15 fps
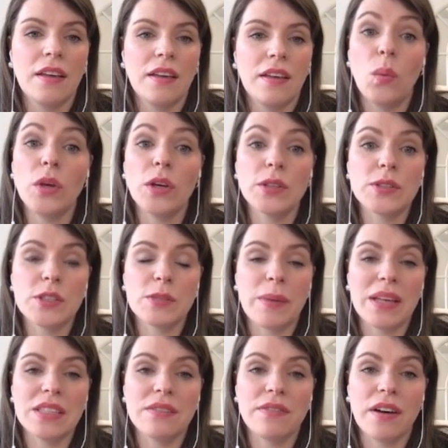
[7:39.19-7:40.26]
We also
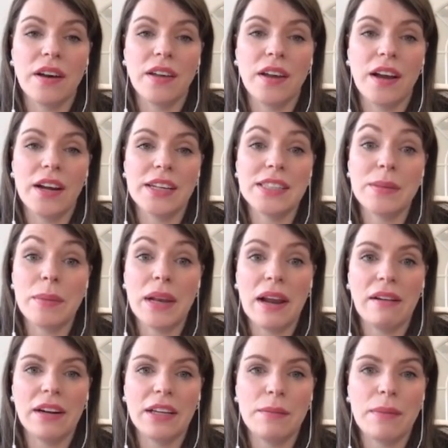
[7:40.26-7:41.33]
specify our
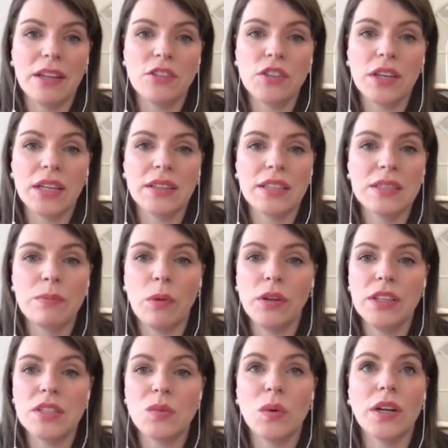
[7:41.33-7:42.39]
similarity metric at this
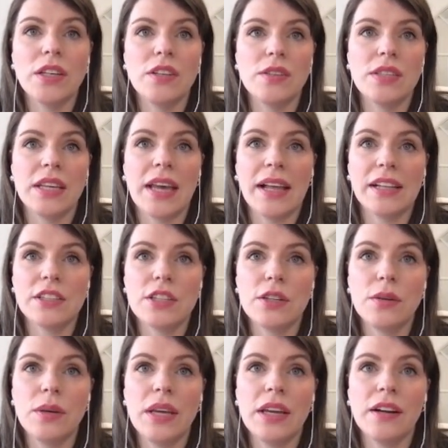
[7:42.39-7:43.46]
point. We're using
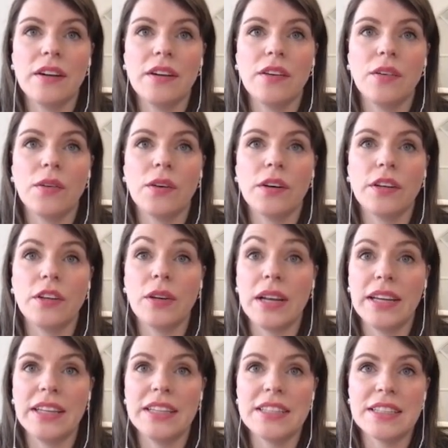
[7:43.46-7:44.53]
L2 here or
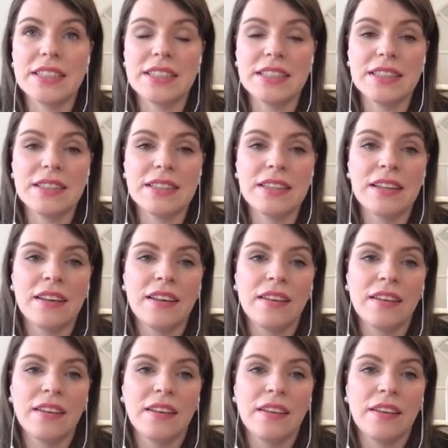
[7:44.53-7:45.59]
Euclidean distance.
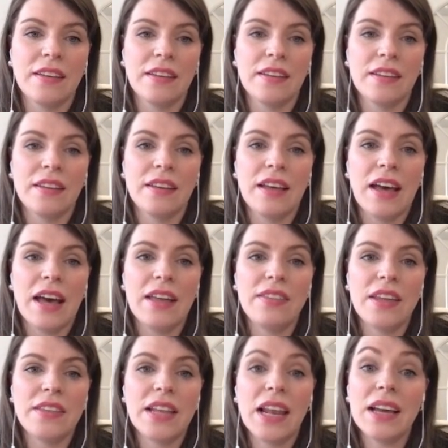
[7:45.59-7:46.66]
And
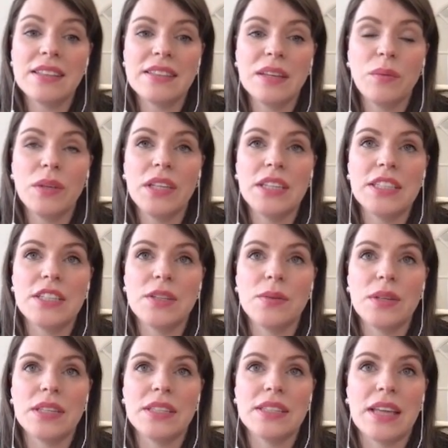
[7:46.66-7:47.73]
then the last thing we need to do
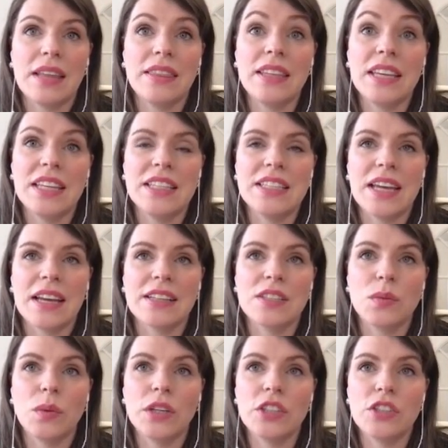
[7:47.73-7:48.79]
is set the index.
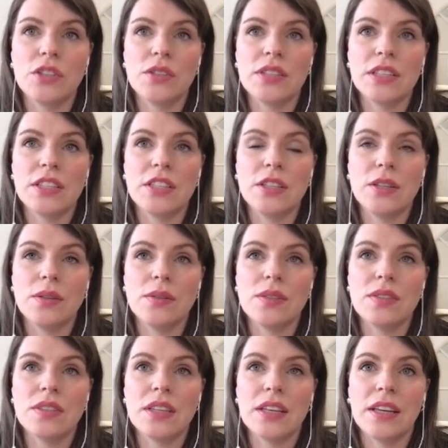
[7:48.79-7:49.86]
So we're choosing to use
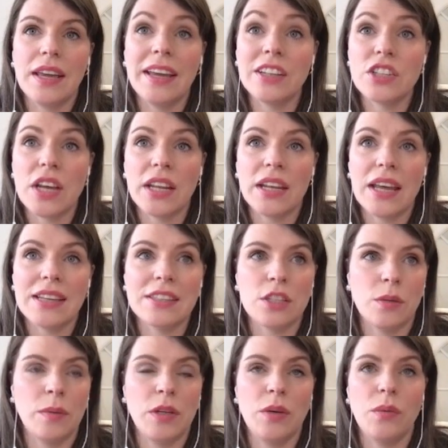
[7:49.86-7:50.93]
the
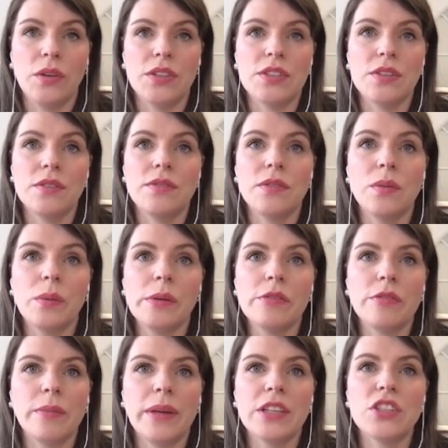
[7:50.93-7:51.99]
HNSW1. So for more
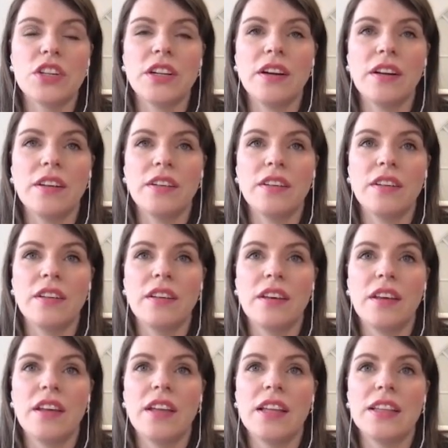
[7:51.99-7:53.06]
information on
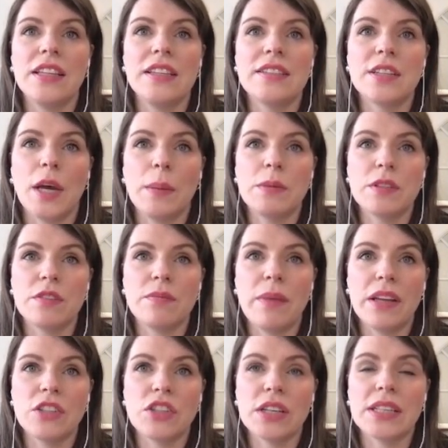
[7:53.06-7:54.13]
these types of
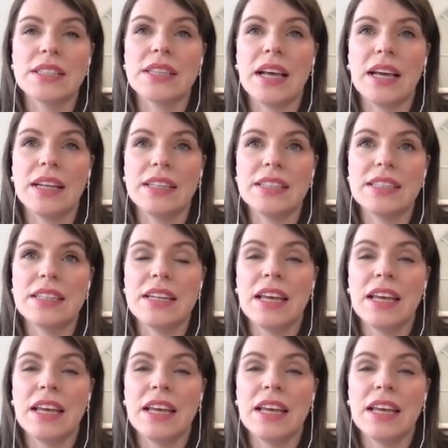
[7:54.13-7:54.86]
metrics and